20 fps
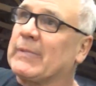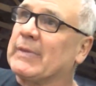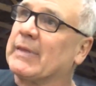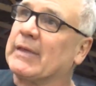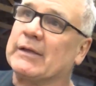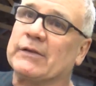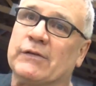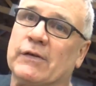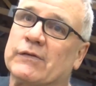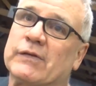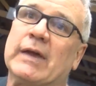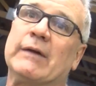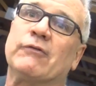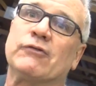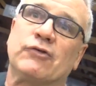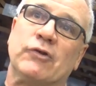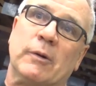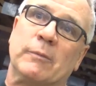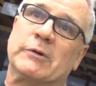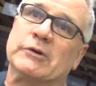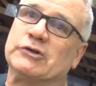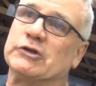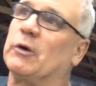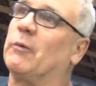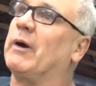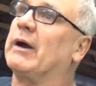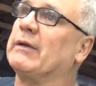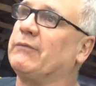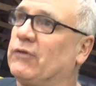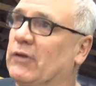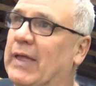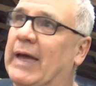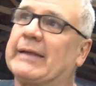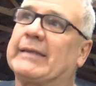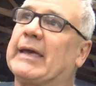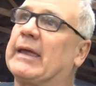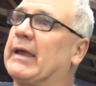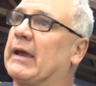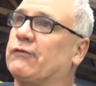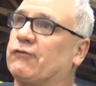just give it to them because if you like
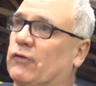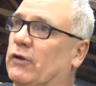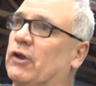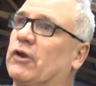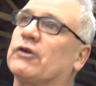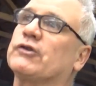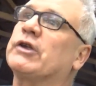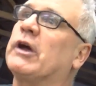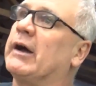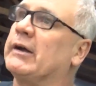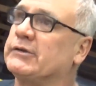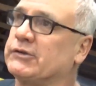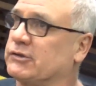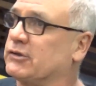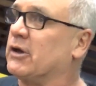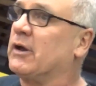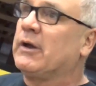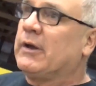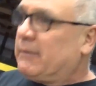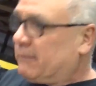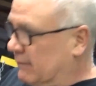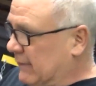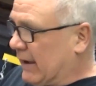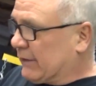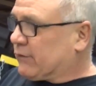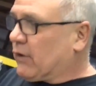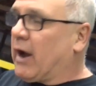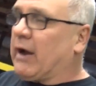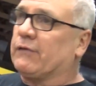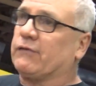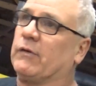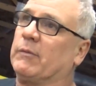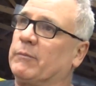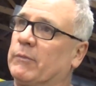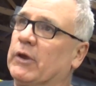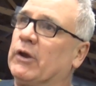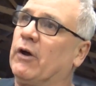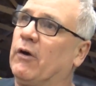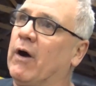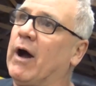that extra little touch, that's awesome.
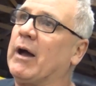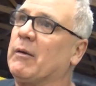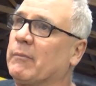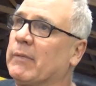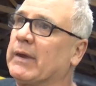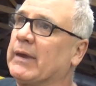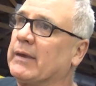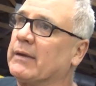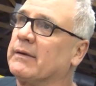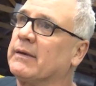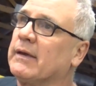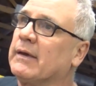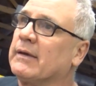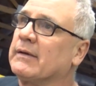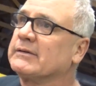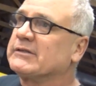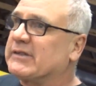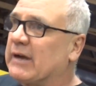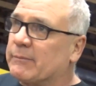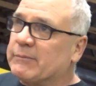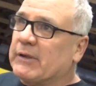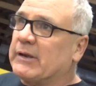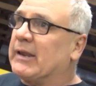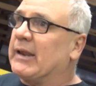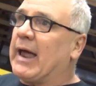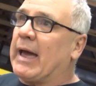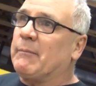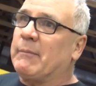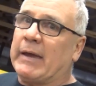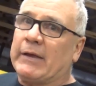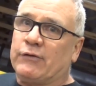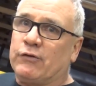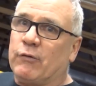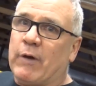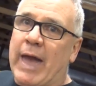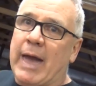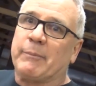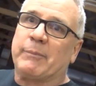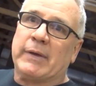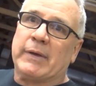Something that I made you happy